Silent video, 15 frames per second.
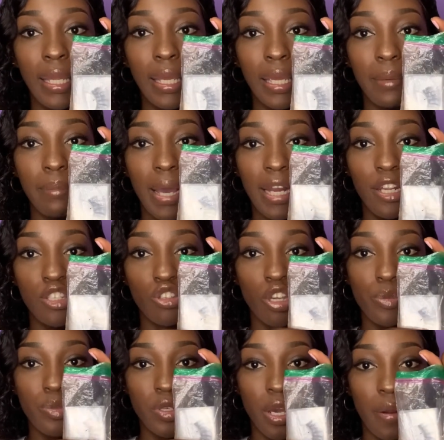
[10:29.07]
in my
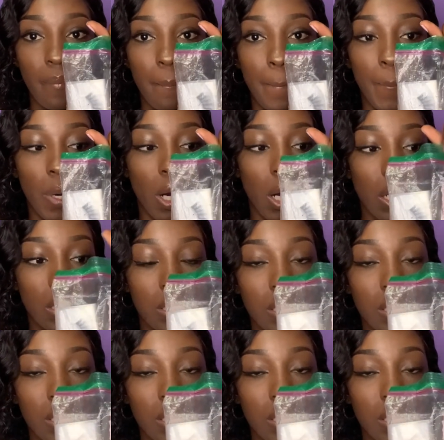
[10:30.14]
description box.